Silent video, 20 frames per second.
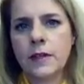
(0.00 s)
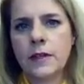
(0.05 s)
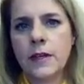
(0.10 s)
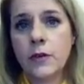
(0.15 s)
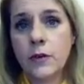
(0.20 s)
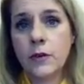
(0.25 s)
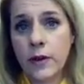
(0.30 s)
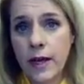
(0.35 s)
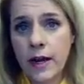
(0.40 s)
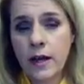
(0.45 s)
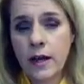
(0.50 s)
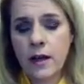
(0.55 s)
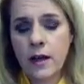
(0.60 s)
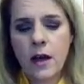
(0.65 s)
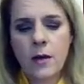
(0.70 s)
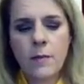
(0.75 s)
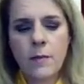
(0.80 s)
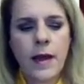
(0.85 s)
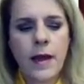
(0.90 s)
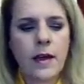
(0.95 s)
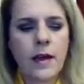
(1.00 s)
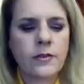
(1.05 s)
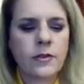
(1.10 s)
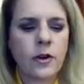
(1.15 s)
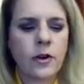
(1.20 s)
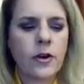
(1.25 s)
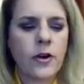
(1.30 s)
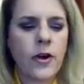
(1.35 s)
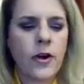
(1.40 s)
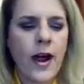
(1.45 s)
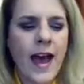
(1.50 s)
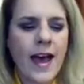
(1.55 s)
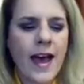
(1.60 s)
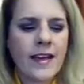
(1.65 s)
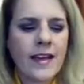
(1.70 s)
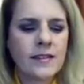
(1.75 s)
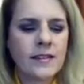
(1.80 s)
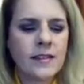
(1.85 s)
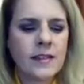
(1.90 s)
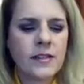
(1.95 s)
inorganic compounds are your
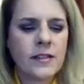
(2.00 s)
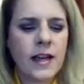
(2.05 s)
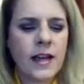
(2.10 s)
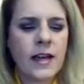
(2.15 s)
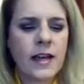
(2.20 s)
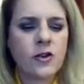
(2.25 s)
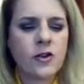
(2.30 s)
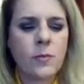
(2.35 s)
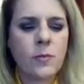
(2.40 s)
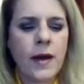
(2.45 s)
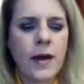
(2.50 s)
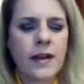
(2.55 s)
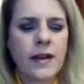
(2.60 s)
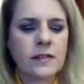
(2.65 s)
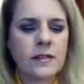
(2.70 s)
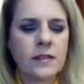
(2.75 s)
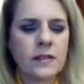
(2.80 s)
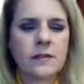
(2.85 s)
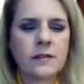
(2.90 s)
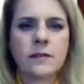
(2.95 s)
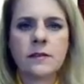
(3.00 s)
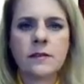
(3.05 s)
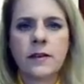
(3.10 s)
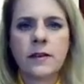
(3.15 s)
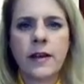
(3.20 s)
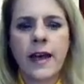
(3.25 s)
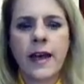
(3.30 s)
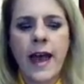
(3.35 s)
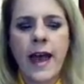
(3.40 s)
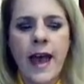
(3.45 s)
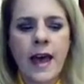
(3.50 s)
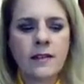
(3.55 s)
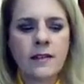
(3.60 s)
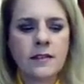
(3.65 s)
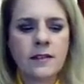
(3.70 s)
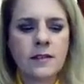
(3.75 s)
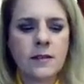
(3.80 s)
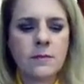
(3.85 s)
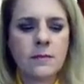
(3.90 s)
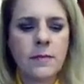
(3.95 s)
acids and your bases. Okay,
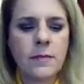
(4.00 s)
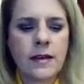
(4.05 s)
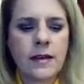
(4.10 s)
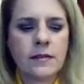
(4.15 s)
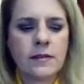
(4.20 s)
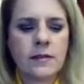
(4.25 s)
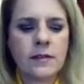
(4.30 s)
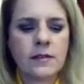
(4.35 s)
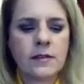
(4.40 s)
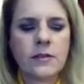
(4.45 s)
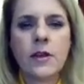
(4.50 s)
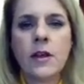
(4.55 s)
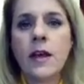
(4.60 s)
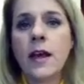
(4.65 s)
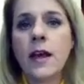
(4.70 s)
acids and bases.